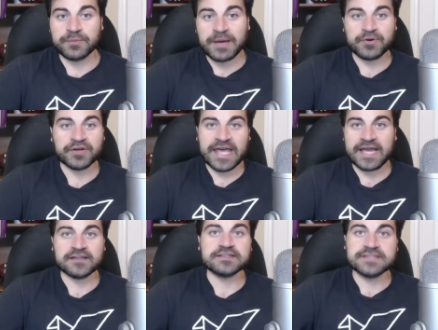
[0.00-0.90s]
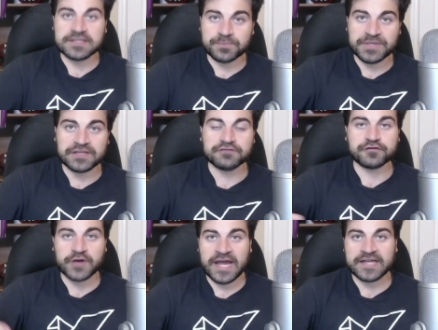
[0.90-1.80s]
Remember, Canada did beat
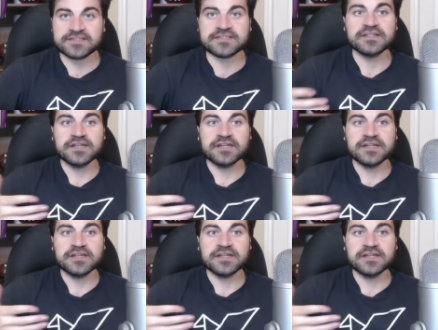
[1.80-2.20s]
France